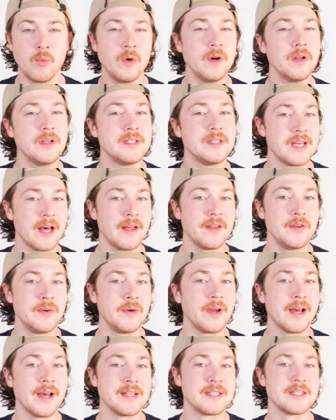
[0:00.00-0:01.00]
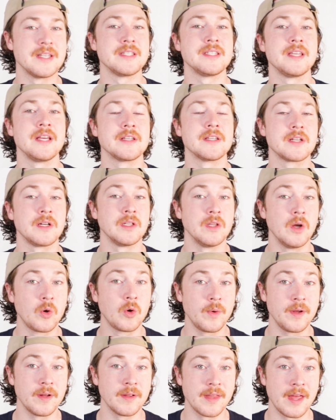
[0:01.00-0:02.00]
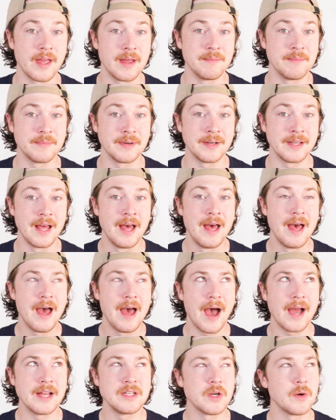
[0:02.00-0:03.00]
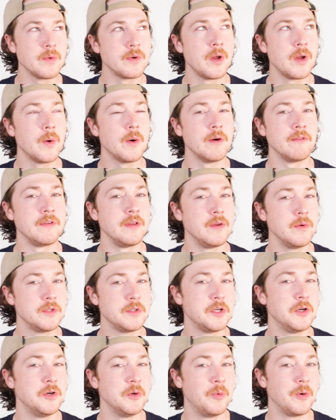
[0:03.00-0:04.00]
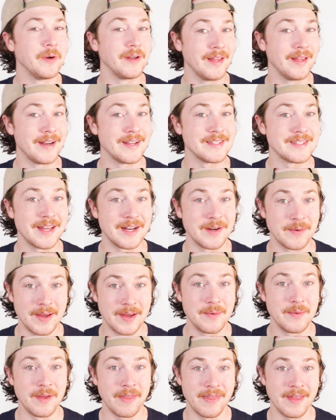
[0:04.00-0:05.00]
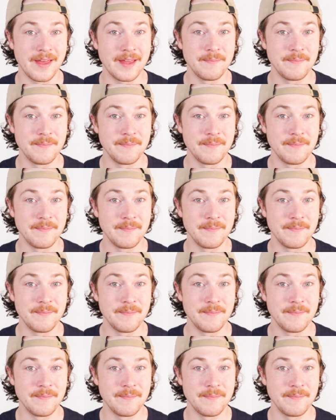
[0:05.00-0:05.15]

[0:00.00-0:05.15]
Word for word: would tell you guys this thing's colloquial name, but I don't know if YouTube would let us get away with